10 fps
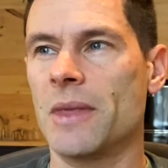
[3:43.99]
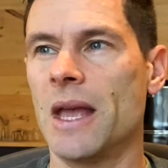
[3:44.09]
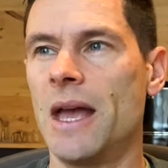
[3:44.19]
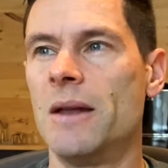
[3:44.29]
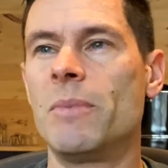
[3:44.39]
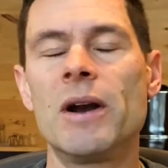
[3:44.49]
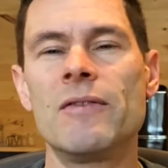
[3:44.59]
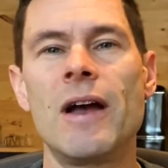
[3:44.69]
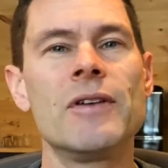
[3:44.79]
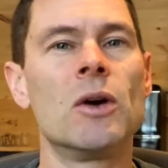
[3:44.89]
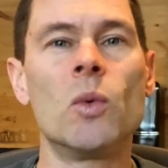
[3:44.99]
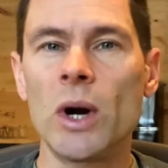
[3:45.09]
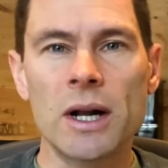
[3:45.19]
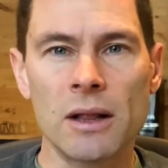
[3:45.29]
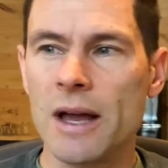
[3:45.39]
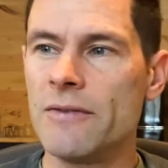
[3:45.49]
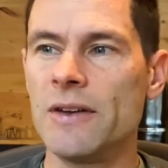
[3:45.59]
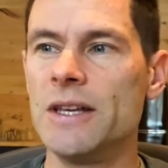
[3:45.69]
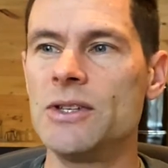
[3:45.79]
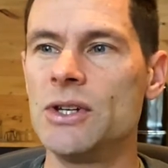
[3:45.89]
and part of having a work life
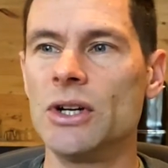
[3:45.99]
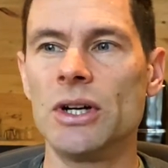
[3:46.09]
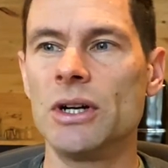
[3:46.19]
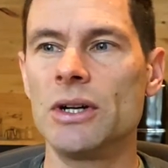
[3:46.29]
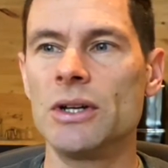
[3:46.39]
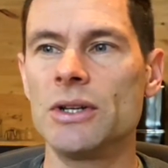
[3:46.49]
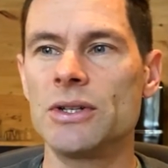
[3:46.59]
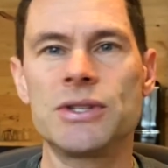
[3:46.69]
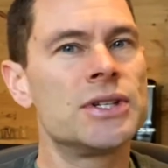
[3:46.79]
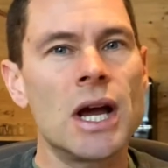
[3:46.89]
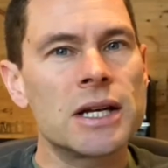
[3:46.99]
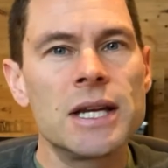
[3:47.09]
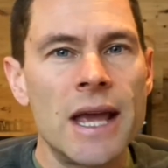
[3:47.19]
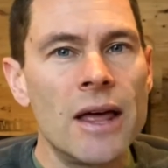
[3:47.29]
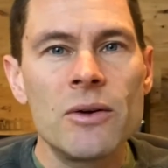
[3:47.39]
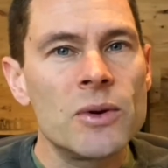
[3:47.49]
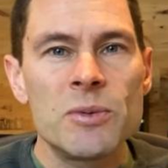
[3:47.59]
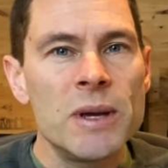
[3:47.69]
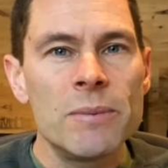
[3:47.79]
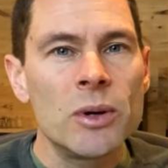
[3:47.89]
is you're stuck together with
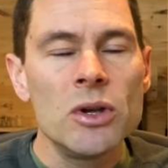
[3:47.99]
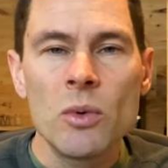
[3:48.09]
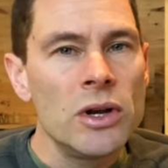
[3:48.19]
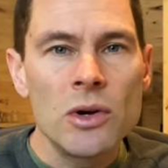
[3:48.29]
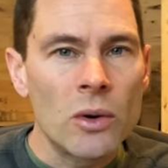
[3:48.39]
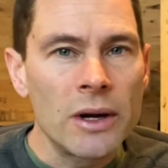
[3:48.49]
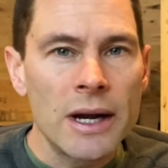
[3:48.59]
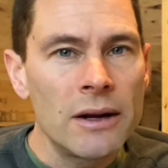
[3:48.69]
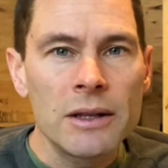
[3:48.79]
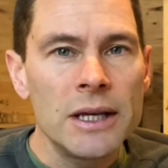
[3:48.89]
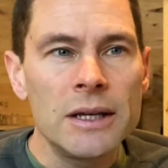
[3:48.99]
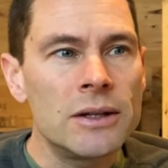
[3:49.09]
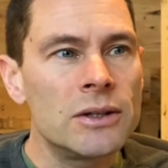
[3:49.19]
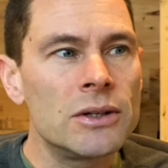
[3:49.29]
people you wouldn't ordinarily.